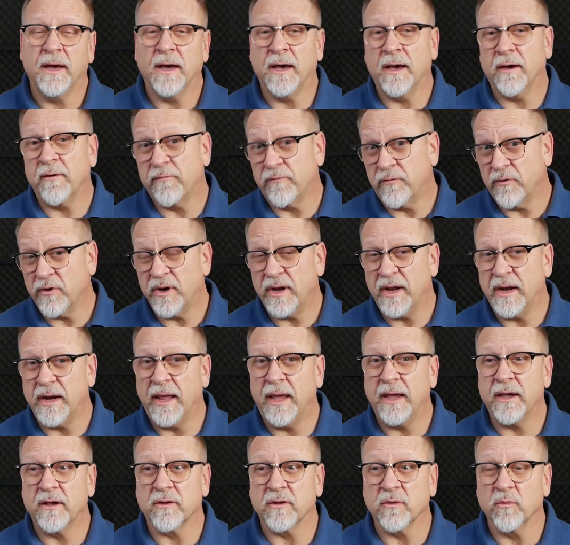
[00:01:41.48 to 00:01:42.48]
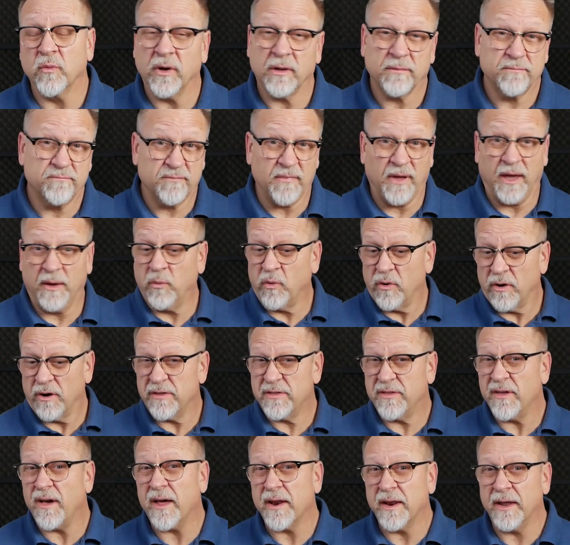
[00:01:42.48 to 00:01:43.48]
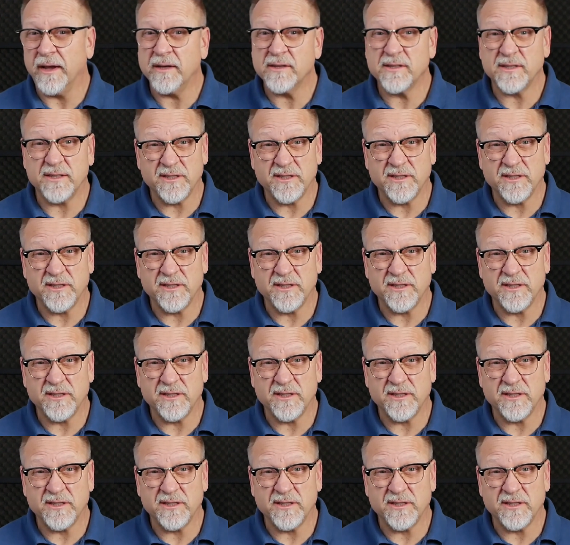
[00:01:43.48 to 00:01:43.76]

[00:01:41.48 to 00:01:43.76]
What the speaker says: foot and ankle. Well, I wear orthotics,